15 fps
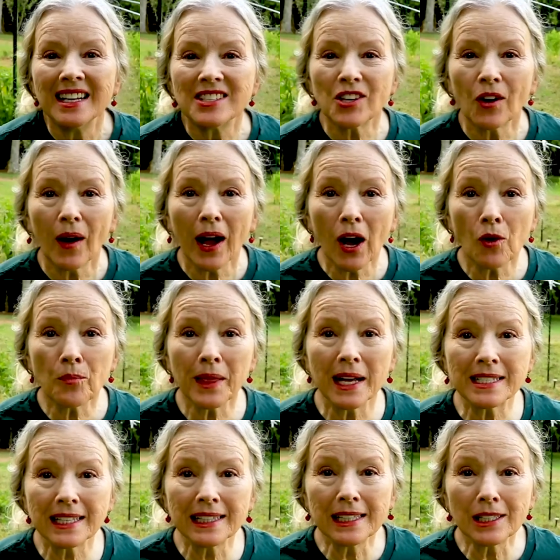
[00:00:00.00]
So I hope
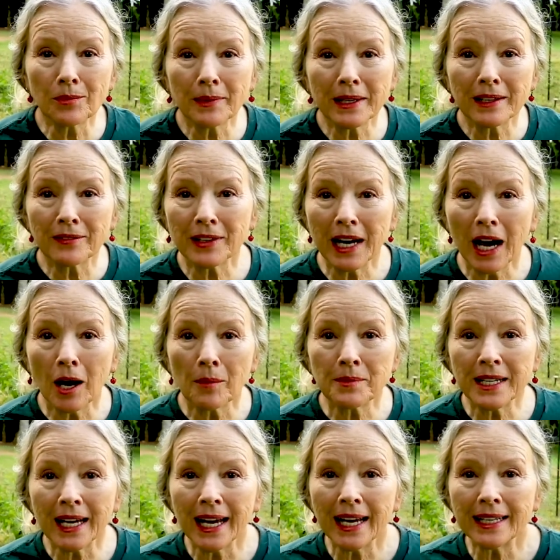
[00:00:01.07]
that's a little bit of an
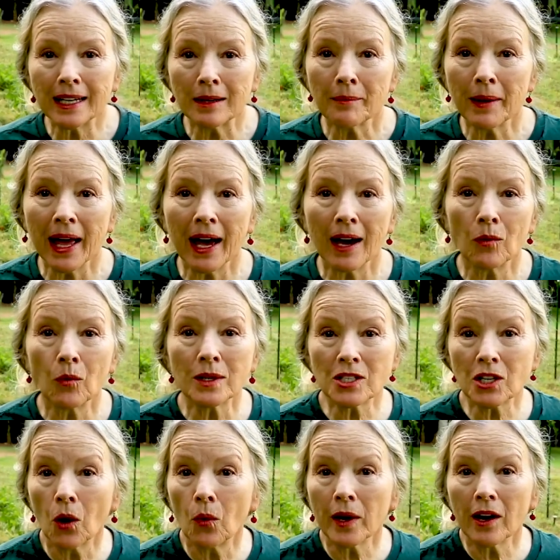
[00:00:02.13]
update about
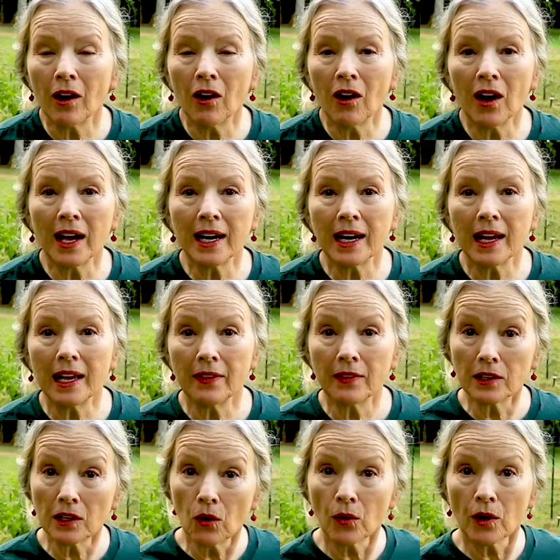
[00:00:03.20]
what's going on in
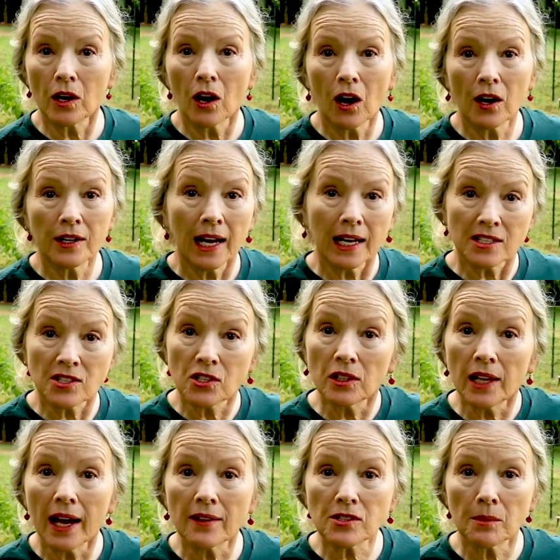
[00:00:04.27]
the lower garden. I
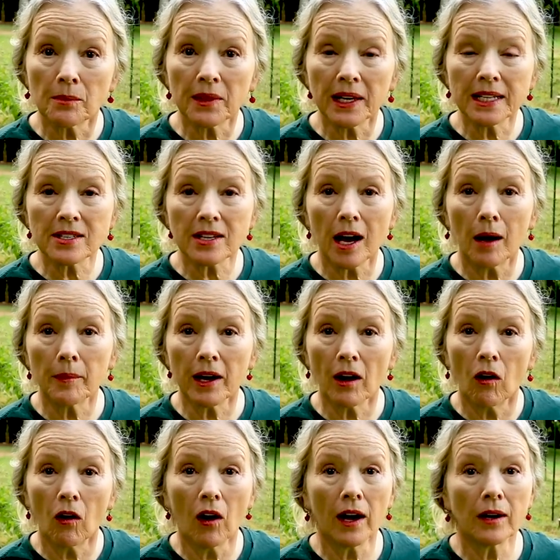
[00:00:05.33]
still have some things coming
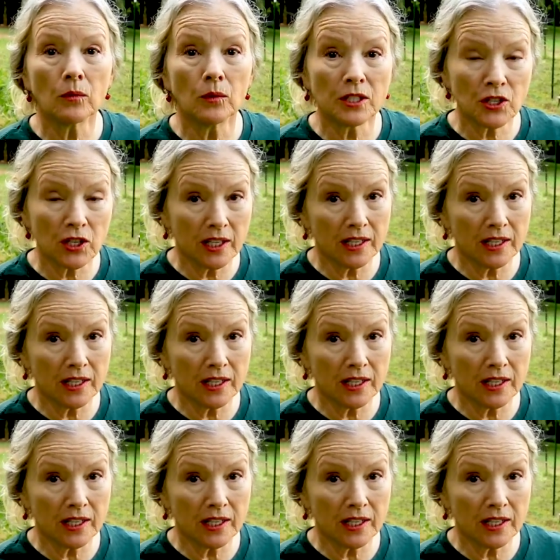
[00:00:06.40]
on, which